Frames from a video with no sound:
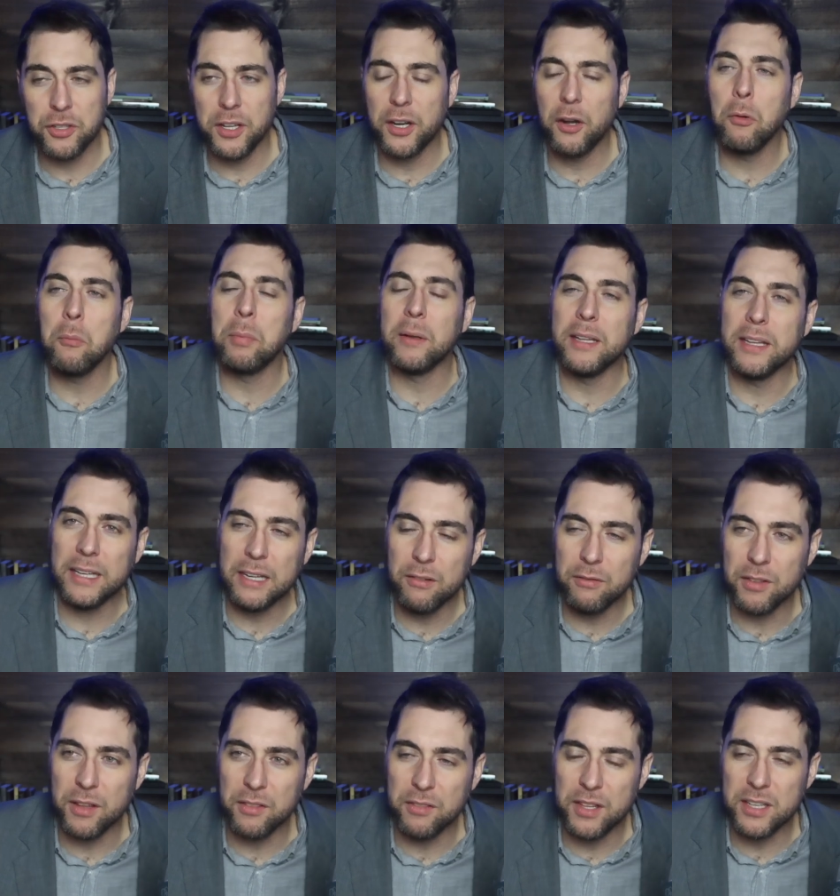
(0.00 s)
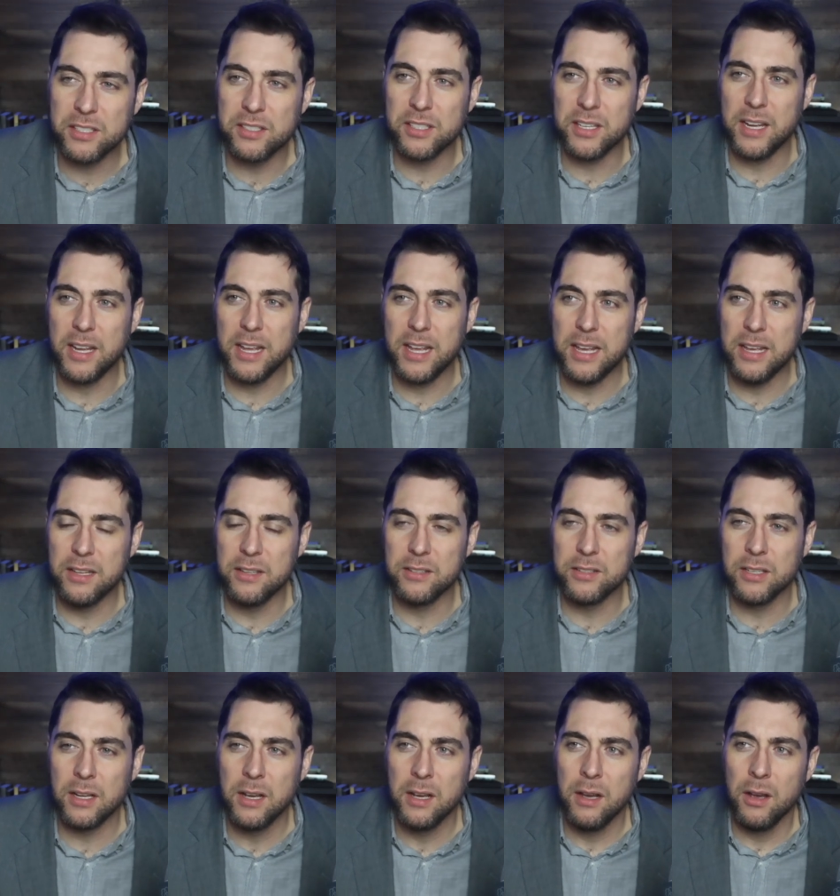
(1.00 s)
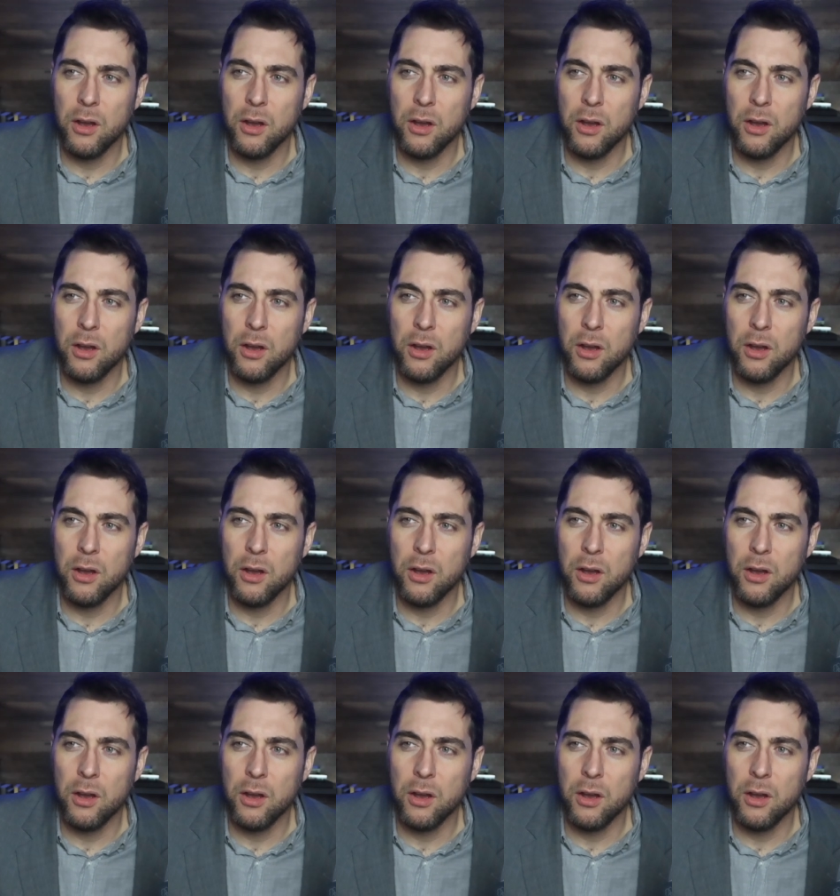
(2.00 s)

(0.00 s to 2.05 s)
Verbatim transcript: they don't believe that this is